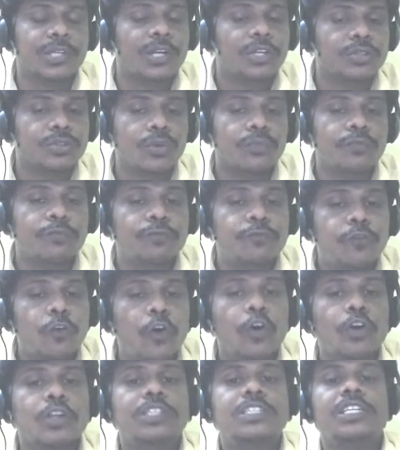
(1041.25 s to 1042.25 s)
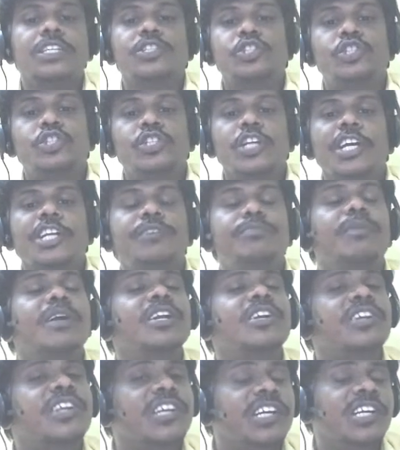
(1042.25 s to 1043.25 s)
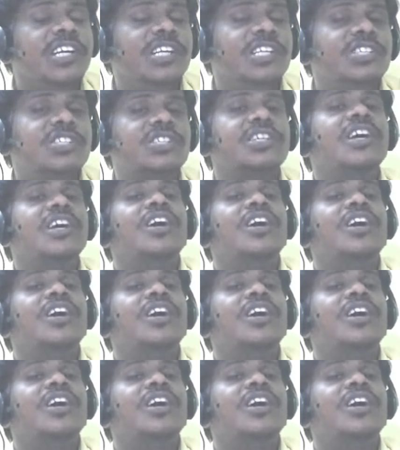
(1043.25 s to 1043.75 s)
So fourth statement is